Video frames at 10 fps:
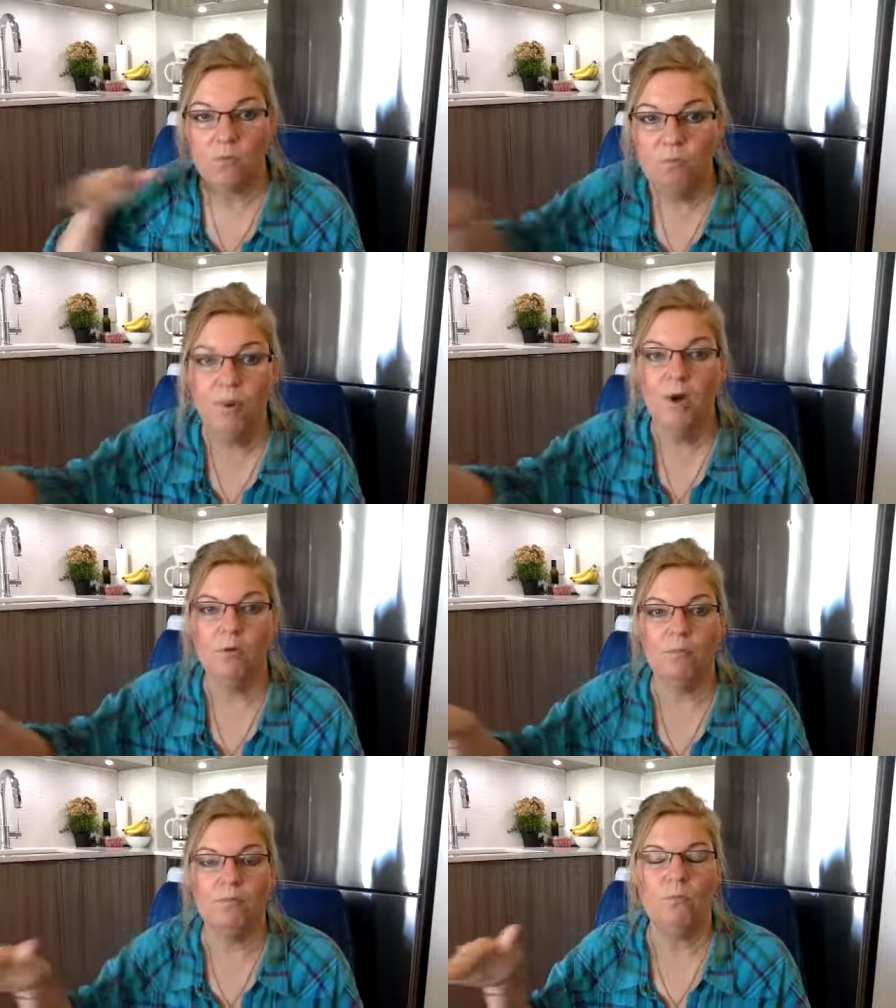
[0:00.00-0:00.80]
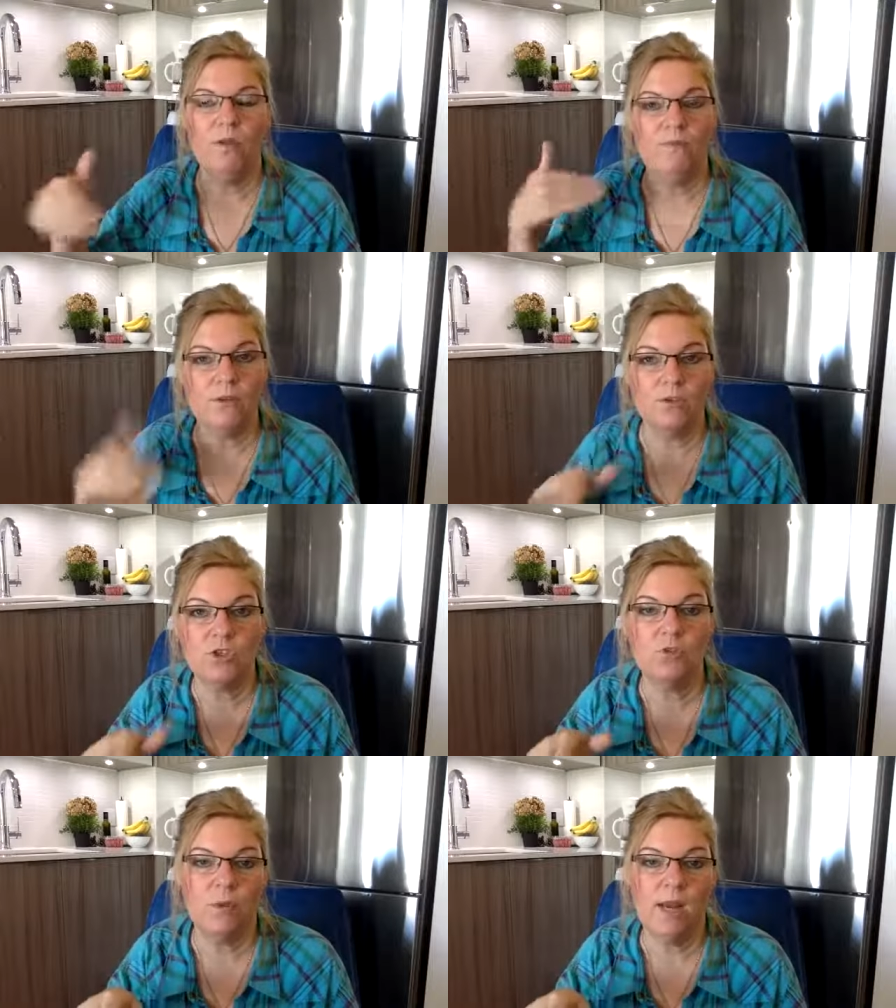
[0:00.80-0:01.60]
boom we feel
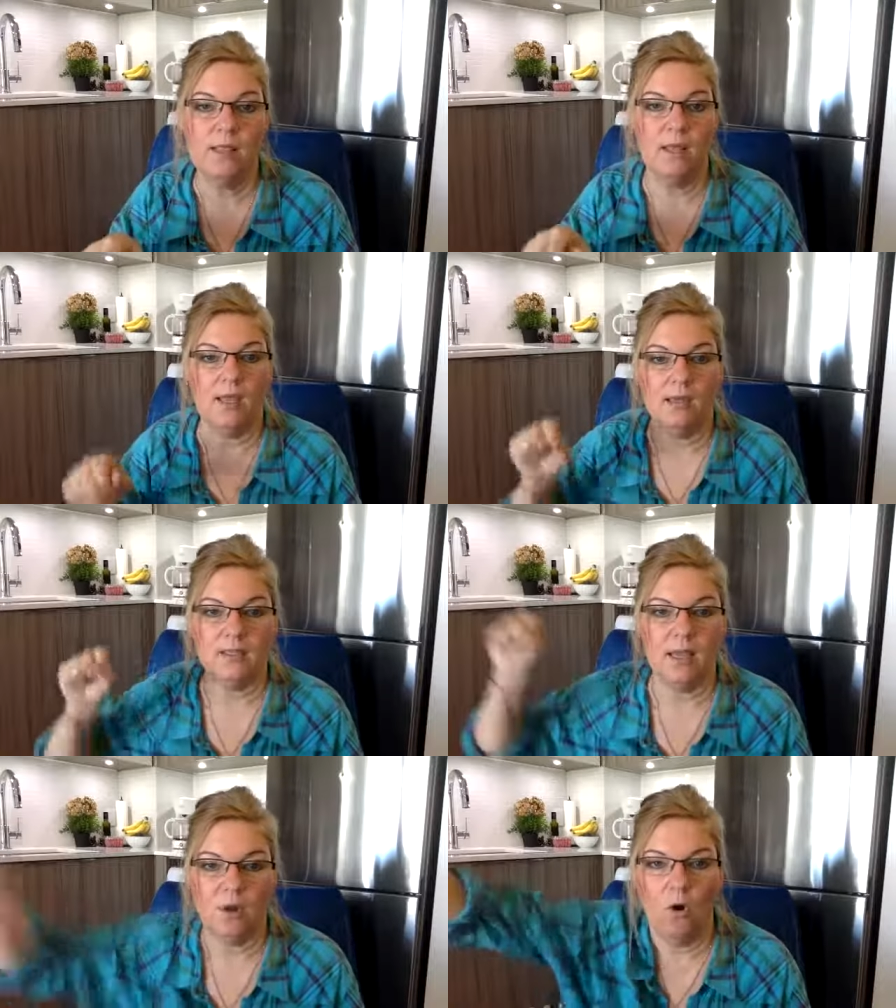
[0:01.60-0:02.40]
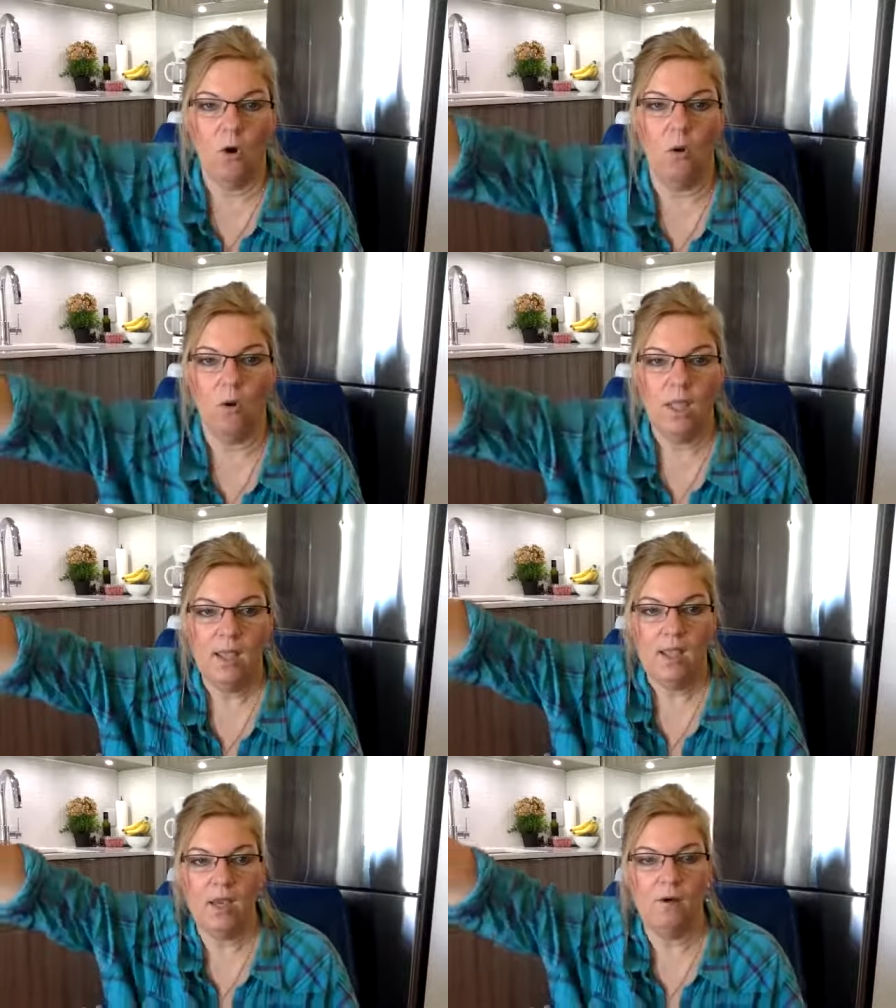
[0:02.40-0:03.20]
strengthened it's like oh
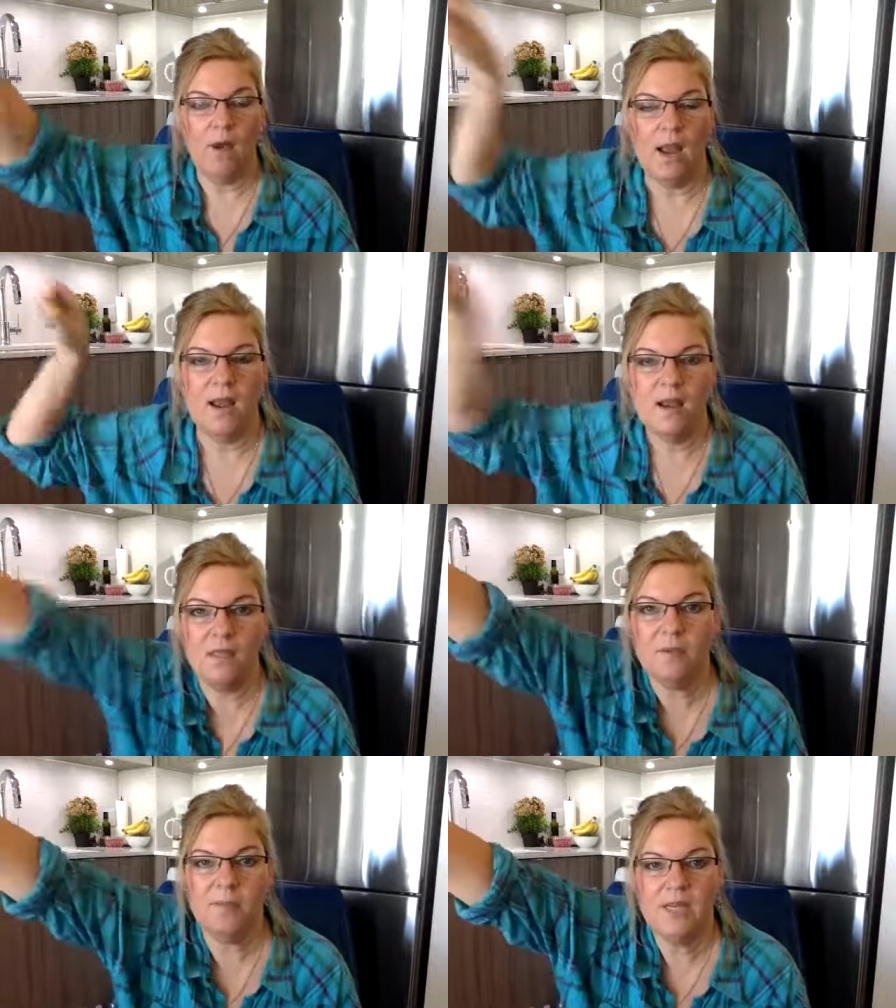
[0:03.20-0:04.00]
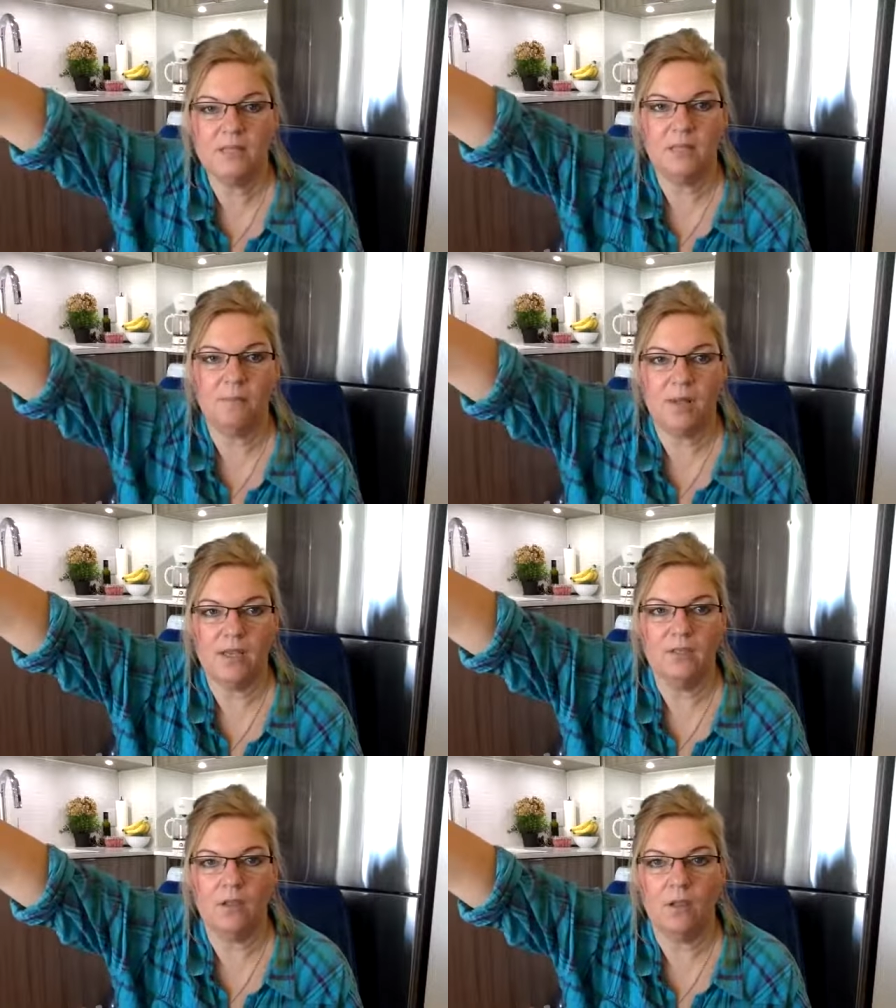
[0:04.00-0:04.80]
you know another piece of the
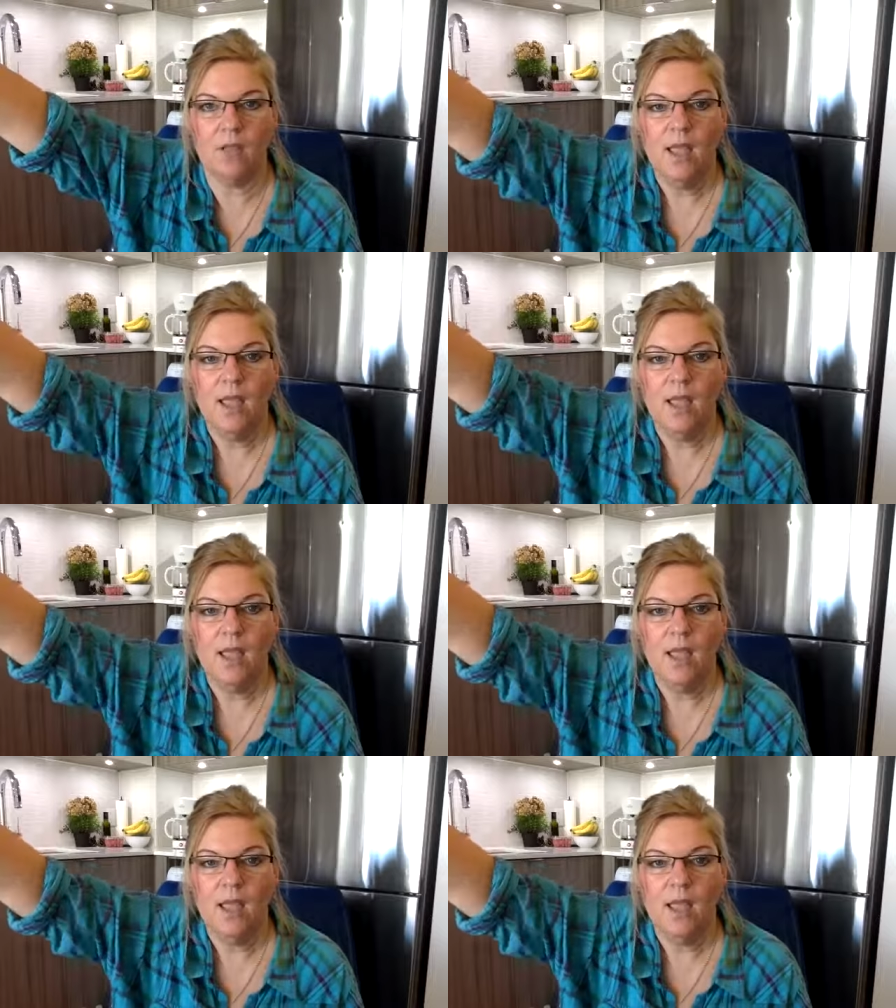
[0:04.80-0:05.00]
puzzle